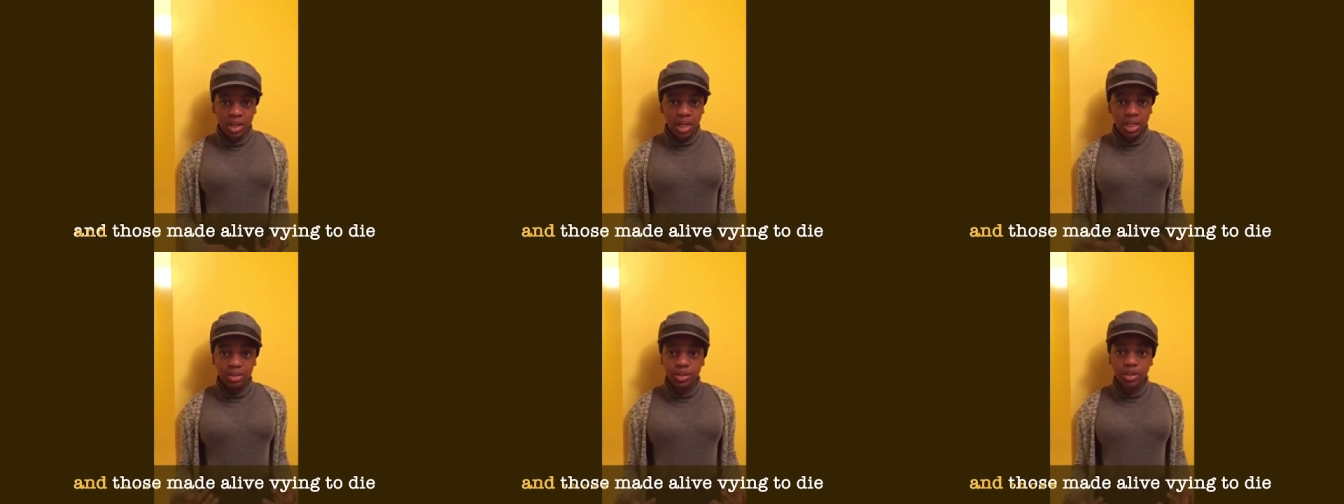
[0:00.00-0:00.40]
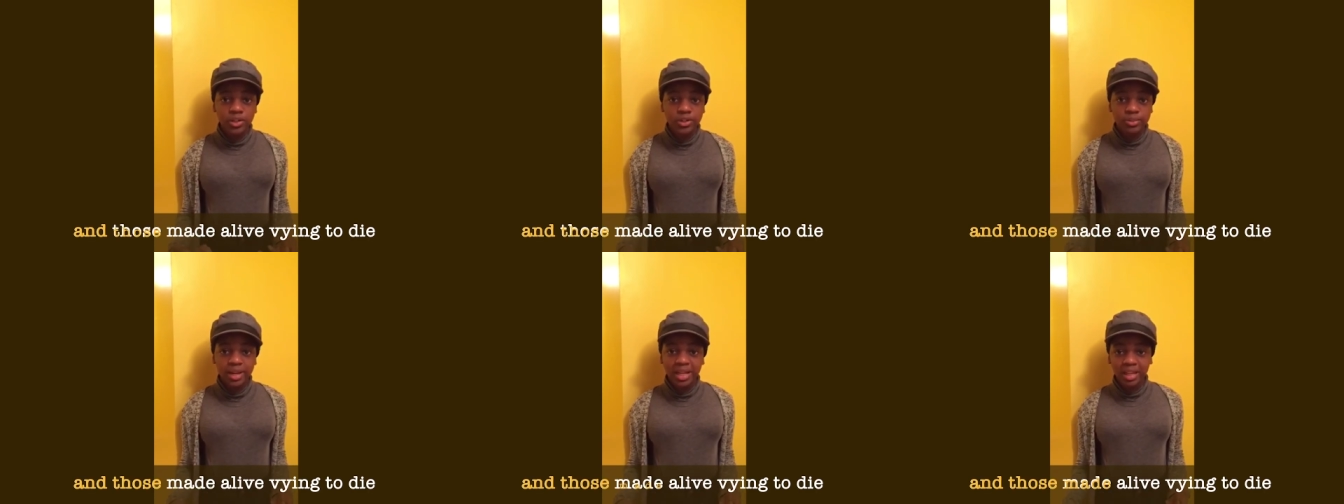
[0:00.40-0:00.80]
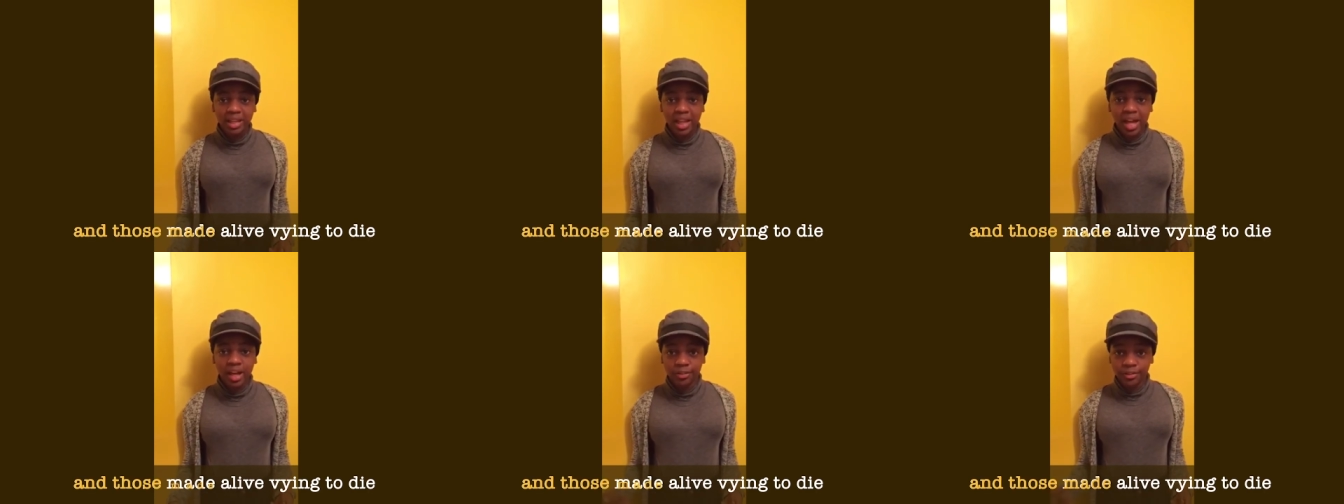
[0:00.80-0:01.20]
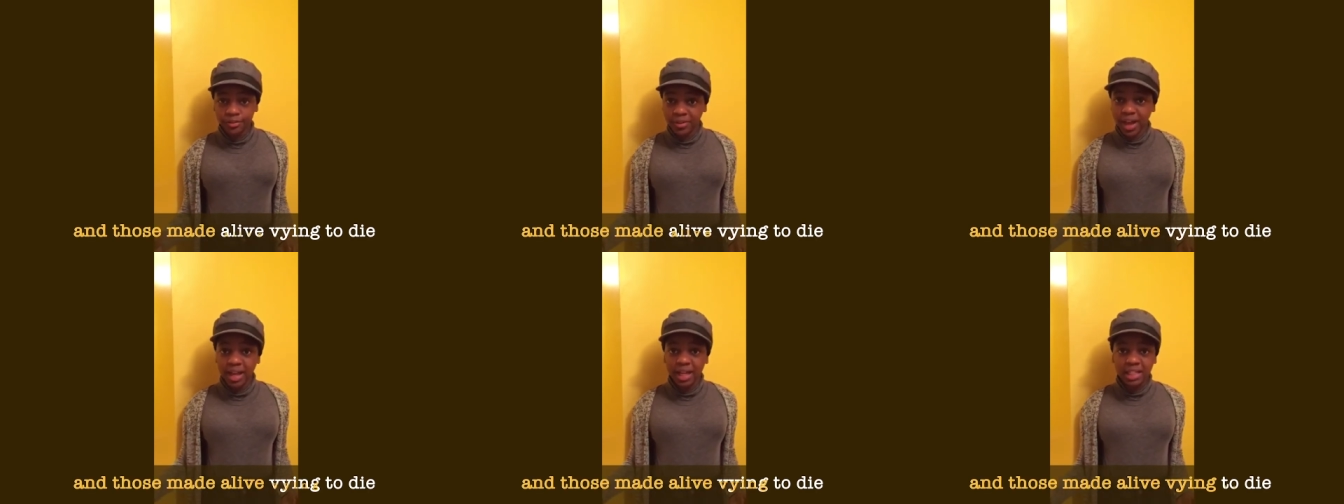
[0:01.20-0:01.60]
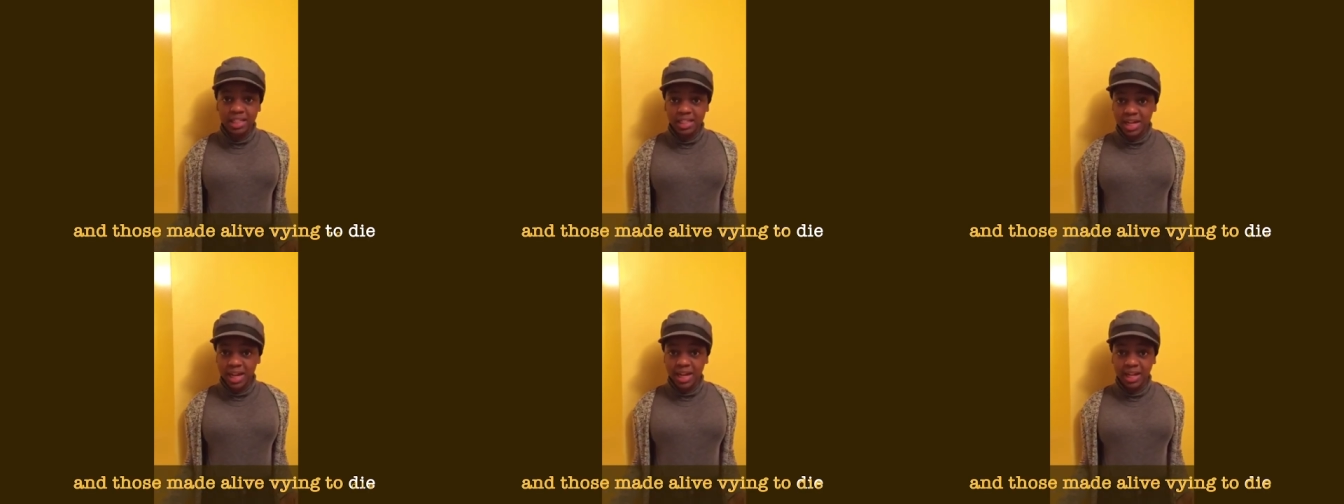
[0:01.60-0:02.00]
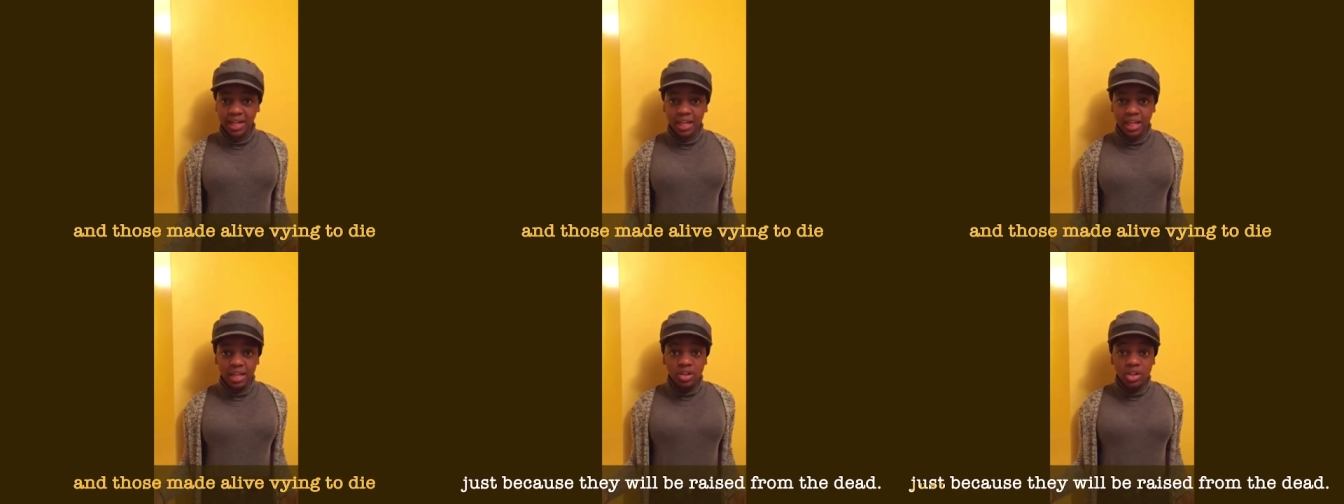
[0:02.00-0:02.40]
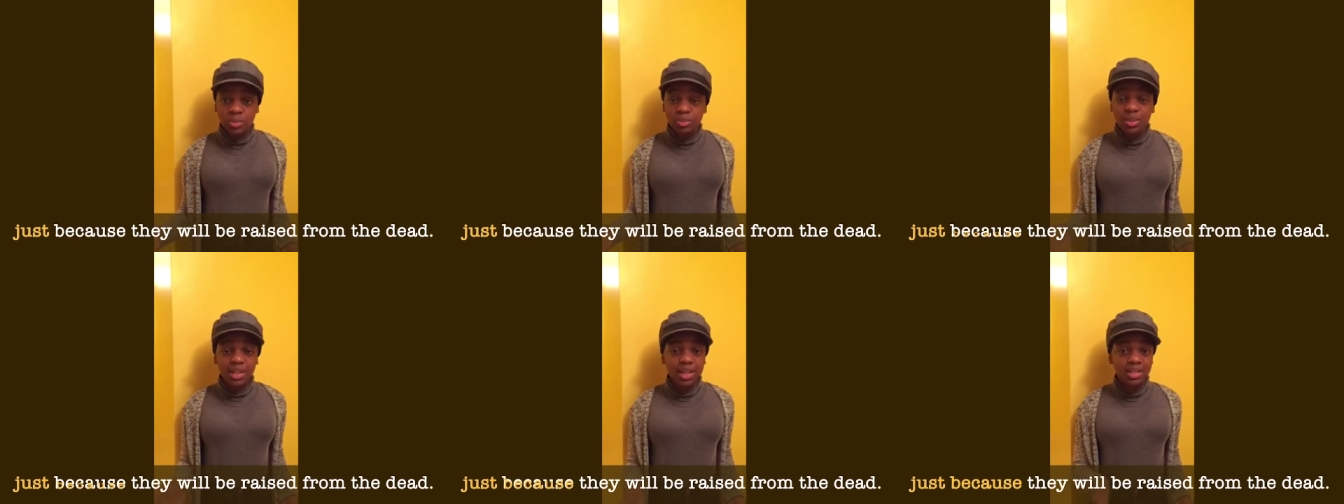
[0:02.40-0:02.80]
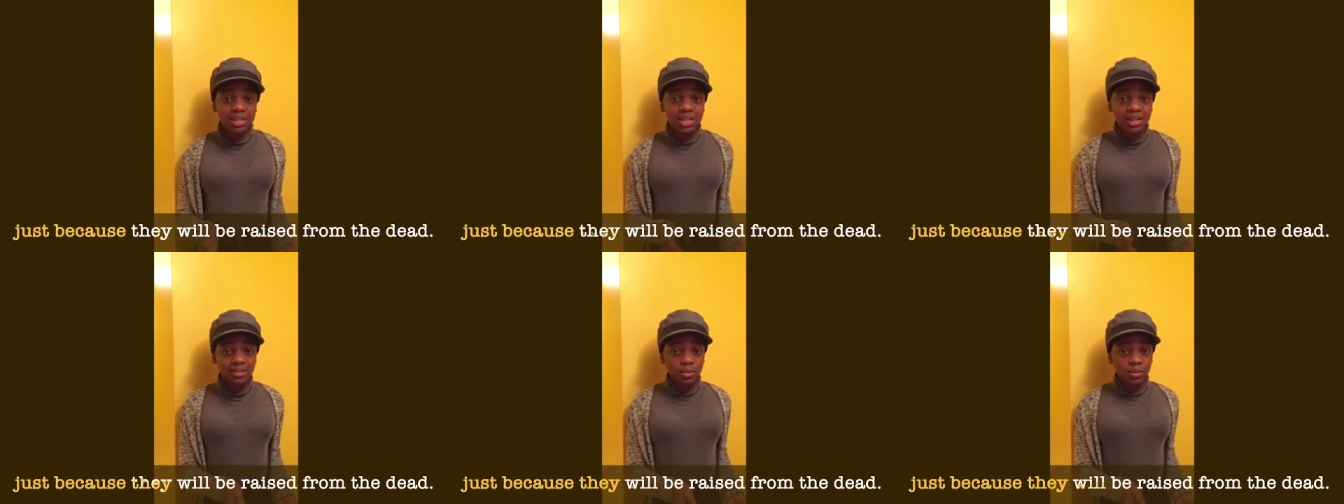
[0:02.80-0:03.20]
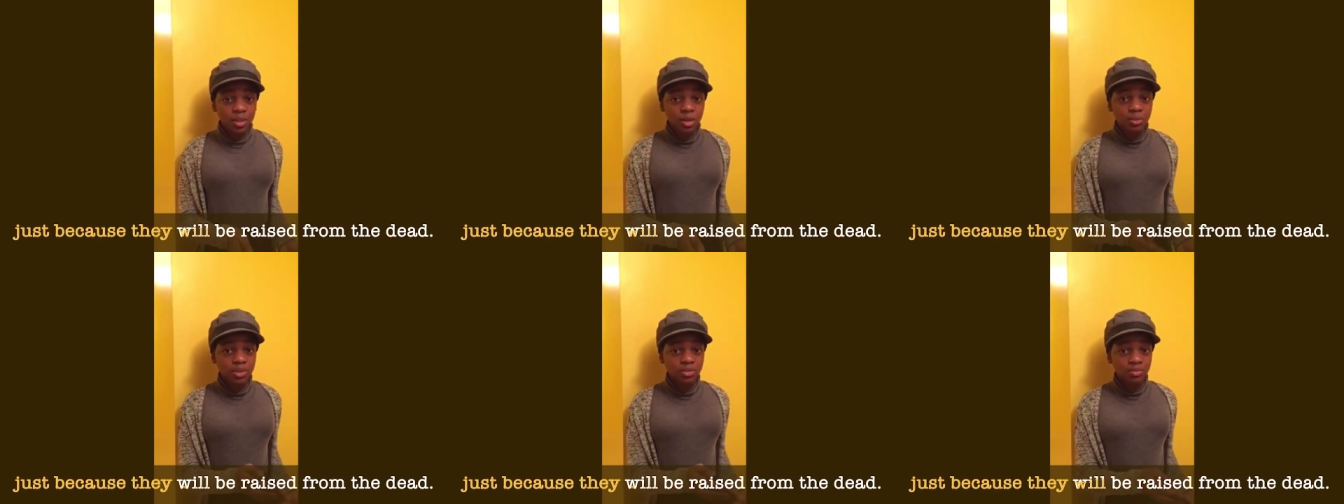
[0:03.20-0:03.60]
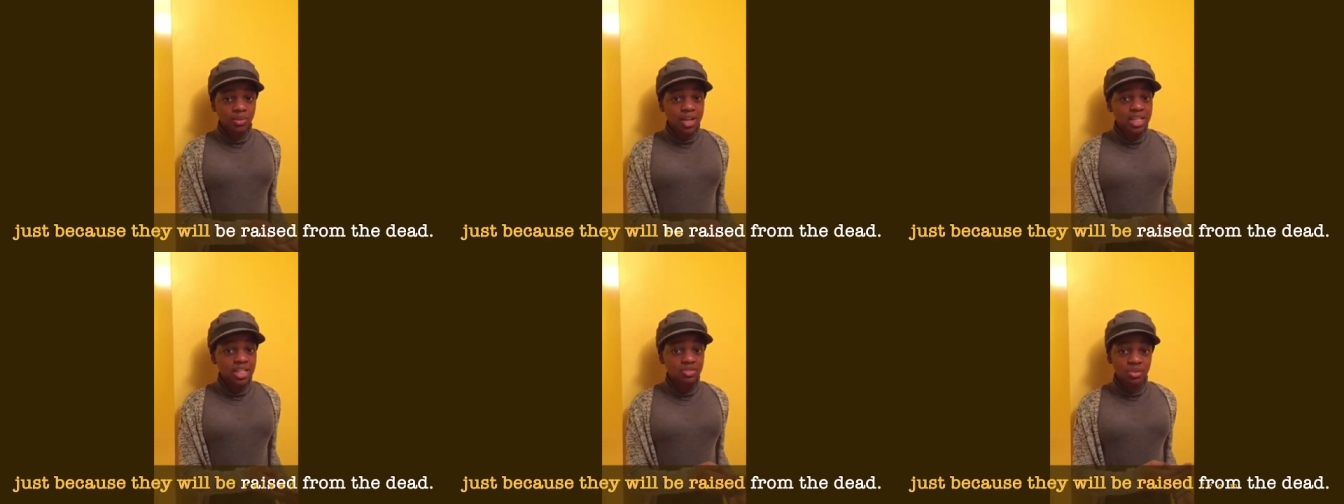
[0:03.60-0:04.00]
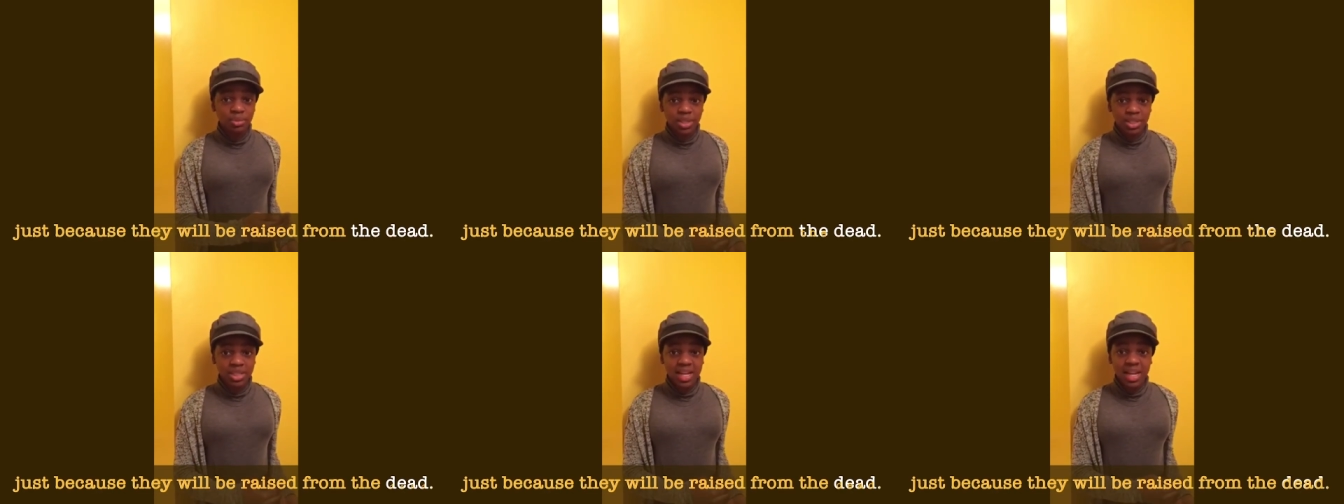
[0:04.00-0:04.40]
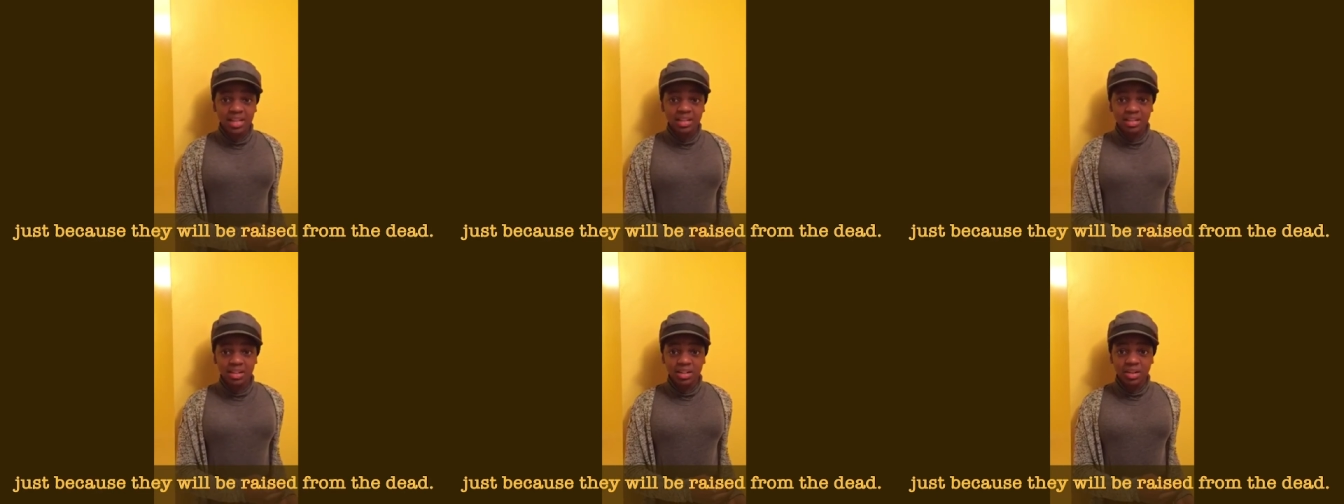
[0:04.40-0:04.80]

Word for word: And those made alive vying to die, just because they will be raised from the dead.